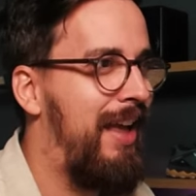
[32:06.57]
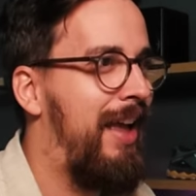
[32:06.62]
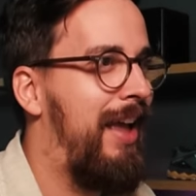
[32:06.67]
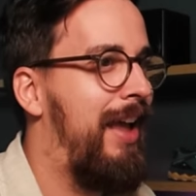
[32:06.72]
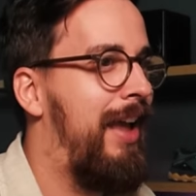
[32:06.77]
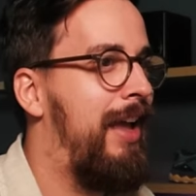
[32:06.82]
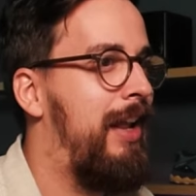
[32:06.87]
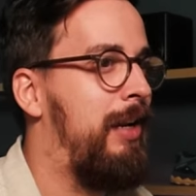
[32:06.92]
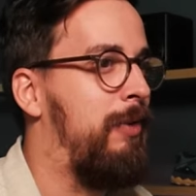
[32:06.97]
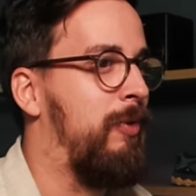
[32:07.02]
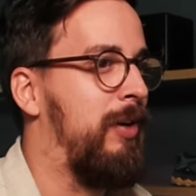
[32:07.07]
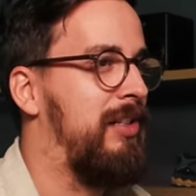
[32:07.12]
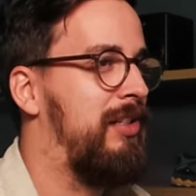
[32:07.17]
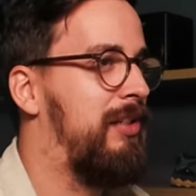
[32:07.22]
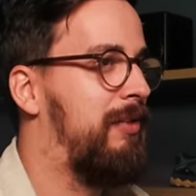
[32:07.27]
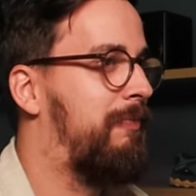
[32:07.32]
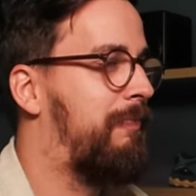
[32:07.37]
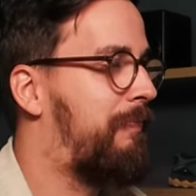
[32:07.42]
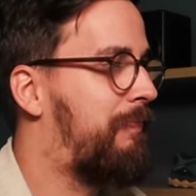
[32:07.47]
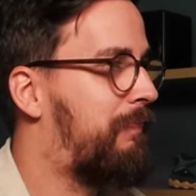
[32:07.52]

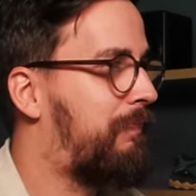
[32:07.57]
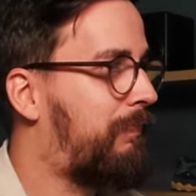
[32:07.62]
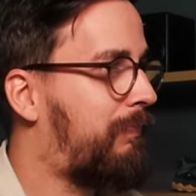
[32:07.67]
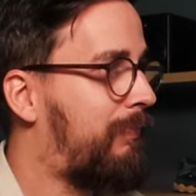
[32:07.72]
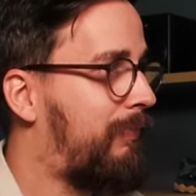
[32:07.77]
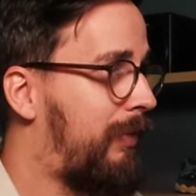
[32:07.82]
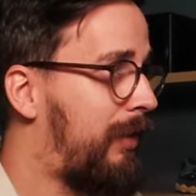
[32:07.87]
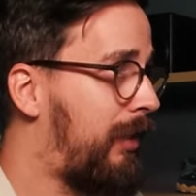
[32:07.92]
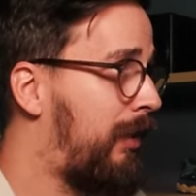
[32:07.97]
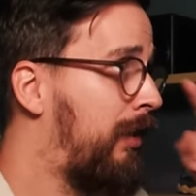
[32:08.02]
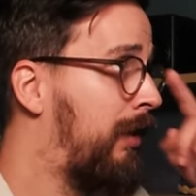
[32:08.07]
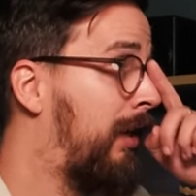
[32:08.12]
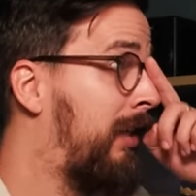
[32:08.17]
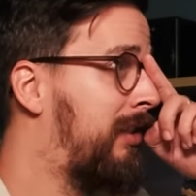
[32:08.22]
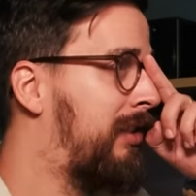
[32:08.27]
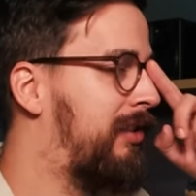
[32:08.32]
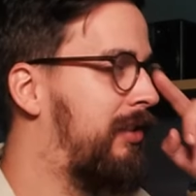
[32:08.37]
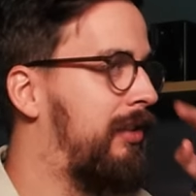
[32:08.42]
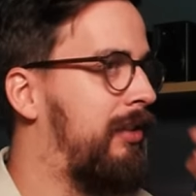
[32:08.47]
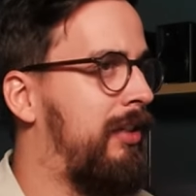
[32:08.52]
Anyways,
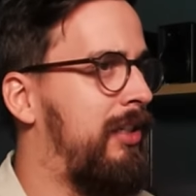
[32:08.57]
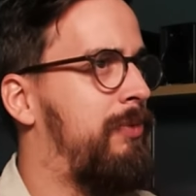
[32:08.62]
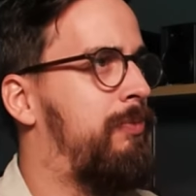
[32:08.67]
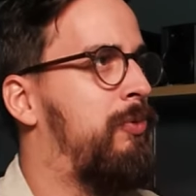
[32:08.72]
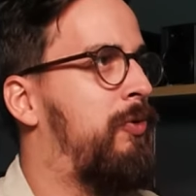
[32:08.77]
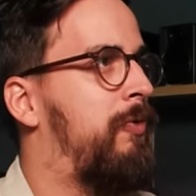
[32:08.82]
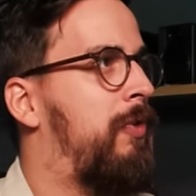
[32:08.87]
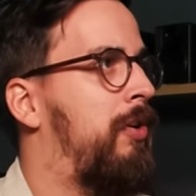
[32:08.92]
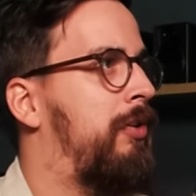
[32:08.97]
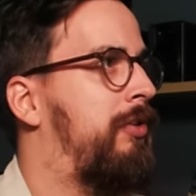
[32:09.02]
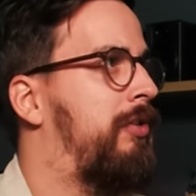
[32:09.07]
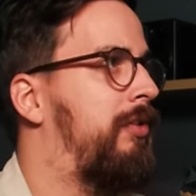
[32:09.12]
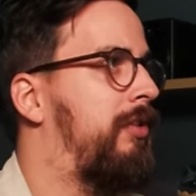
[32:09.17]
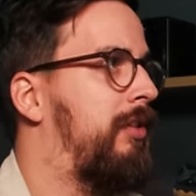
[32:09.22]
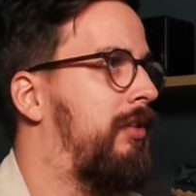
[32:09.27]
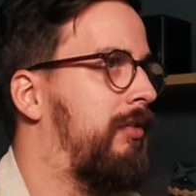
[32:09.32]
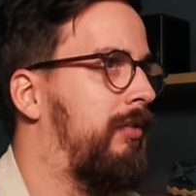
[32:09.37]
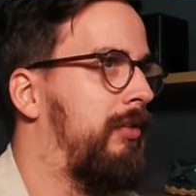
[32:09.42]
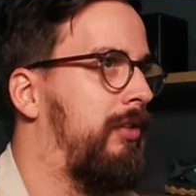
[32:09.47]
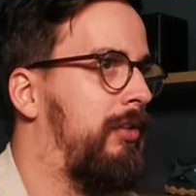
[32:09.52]
let's move on to
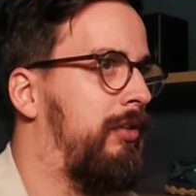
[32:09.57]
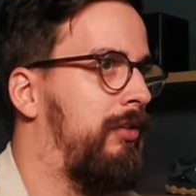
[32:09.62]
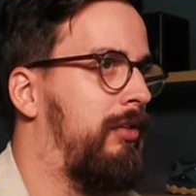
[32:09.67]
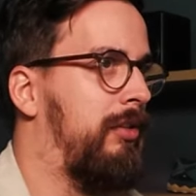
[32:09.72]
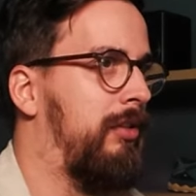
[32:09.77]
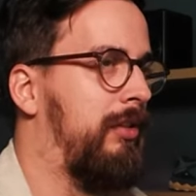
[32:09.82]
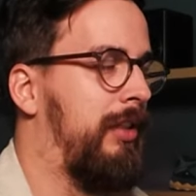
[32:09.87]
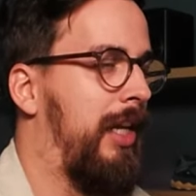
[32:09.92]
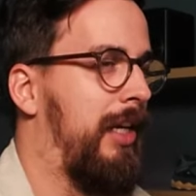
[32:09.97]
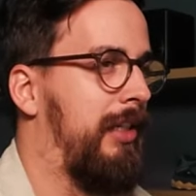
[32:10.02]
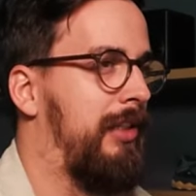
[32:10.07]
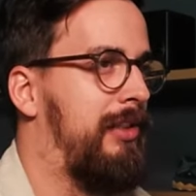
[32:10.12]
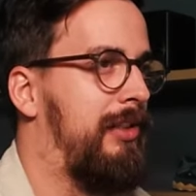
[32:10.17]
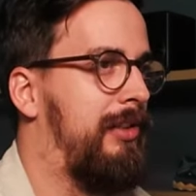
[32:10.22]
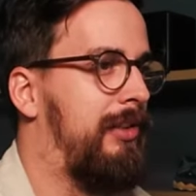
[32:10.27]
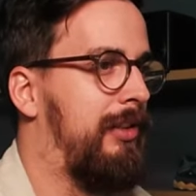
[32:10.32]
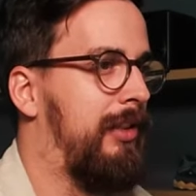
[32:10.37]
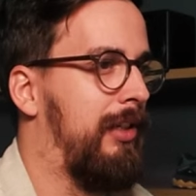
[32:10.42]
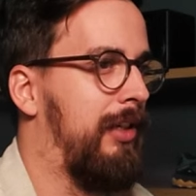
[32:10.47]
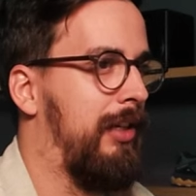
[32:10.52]
the
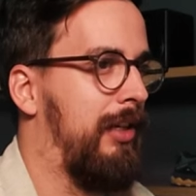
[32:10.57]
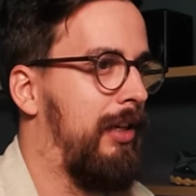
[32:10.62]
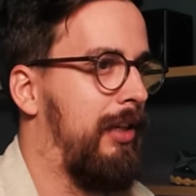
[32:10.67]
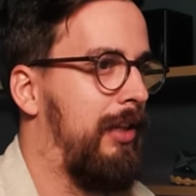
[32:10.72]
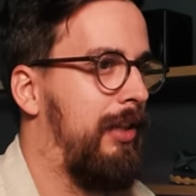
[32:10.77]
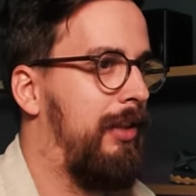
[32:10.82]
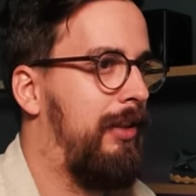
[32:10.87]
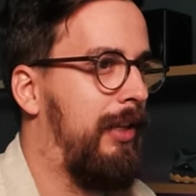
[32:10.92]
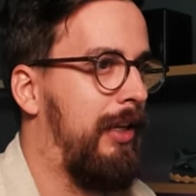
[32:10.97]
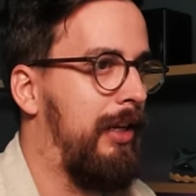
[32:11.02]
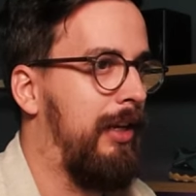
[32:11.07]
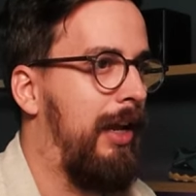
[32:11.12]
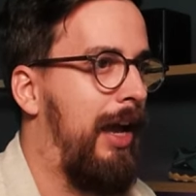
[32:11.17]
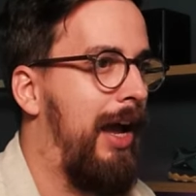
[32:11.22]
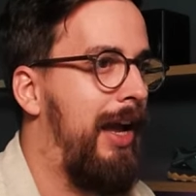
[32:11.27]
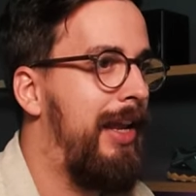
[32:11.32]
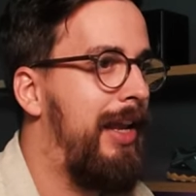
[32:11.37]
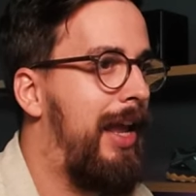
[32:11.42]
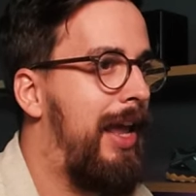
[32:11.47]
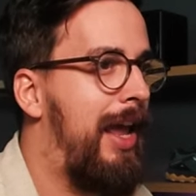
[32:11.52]
next thing.
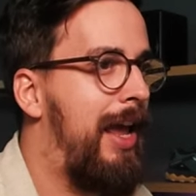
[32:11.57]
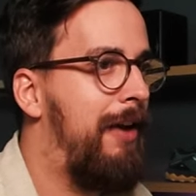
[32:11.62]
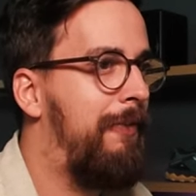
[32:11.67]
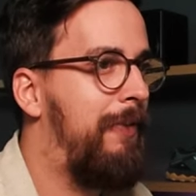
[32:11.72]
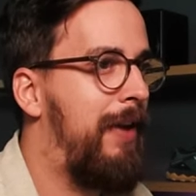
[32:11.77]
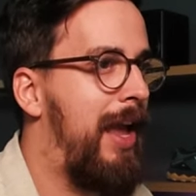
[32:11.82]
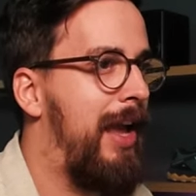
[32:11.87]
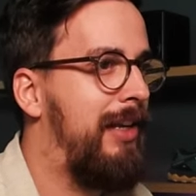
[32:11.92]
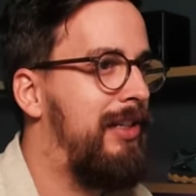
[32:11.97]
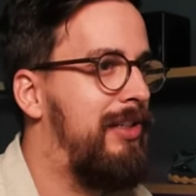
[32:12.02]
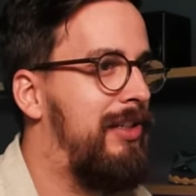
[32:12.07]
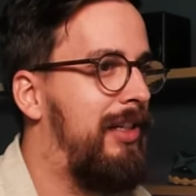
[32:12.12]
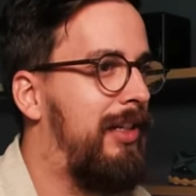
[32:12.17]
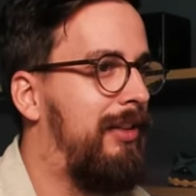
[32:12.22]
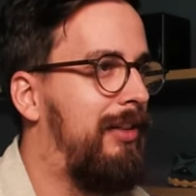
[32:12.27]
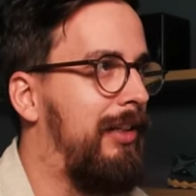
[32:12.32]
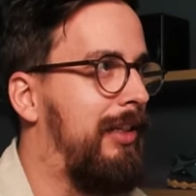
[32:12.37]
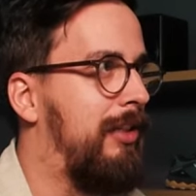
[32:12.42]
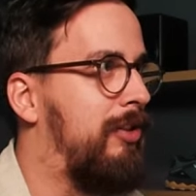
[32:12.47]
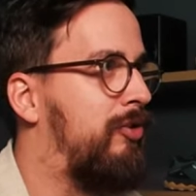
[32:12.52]
I have
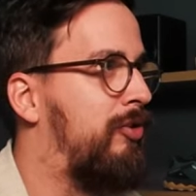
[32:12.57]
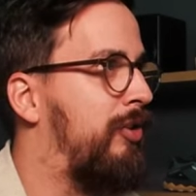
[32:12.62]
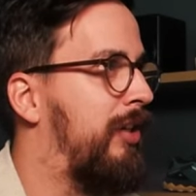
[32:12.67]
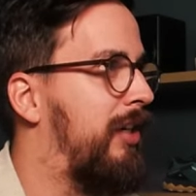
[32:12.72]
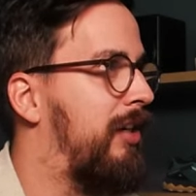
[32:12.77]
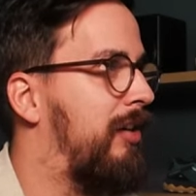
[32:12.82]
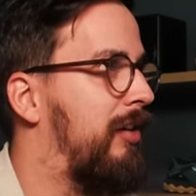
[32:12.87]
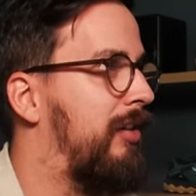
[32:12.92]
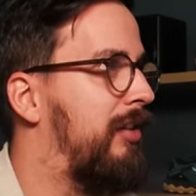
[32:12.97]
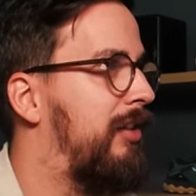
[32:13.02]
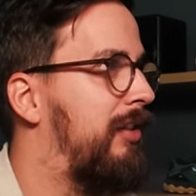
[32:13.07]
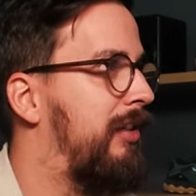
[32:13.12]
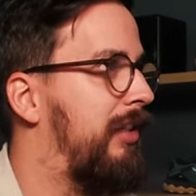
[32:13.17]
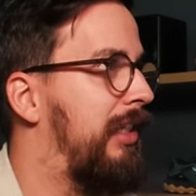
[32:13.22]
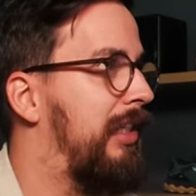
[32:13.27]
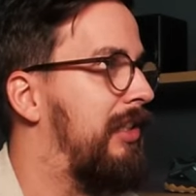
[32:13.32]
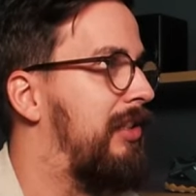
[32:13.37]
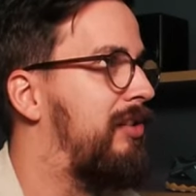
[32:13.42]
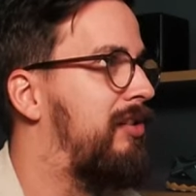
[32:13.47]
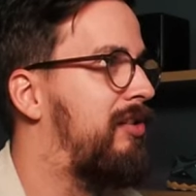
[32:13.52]
accidentally triggered
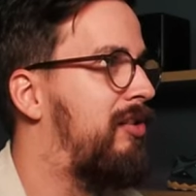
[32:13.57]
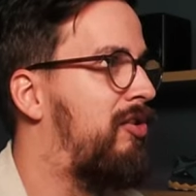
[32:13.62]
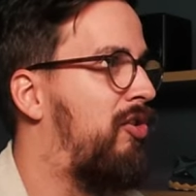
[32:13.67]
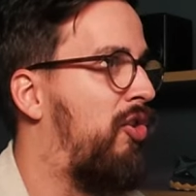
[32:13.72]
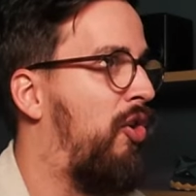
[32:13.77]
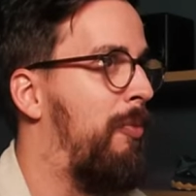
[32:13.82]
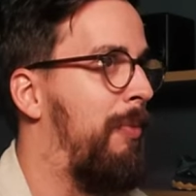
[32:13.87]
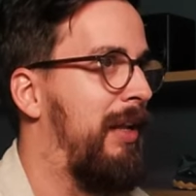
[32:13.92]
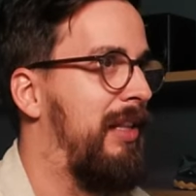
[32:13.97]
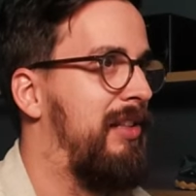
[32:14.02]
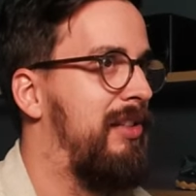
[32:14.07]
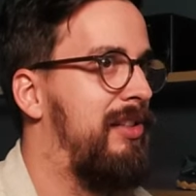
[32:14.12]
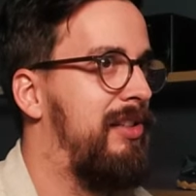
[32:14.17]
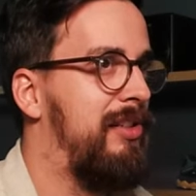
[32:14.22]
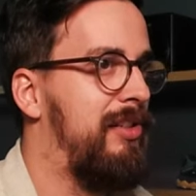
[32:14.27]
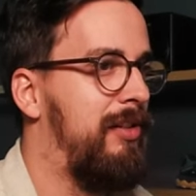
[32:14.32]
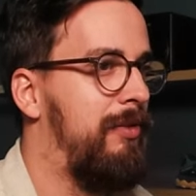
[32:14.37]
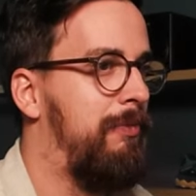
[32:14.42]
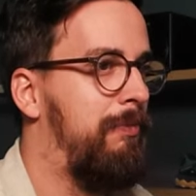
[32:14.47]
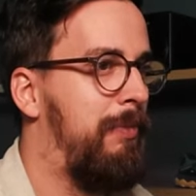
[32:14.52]
this
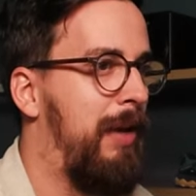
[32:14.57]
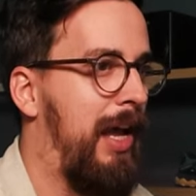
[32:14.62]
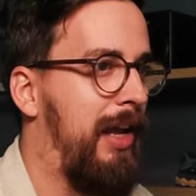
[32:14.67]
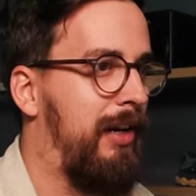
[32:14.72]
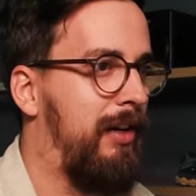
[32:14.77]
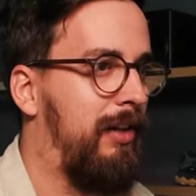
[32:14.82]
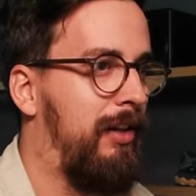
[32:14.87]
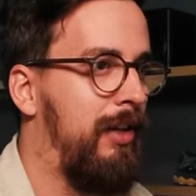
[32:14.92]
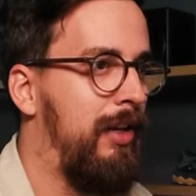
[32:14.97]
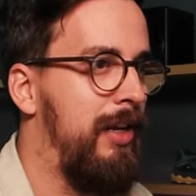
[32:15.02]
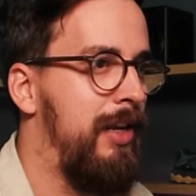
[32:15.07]
comments panel.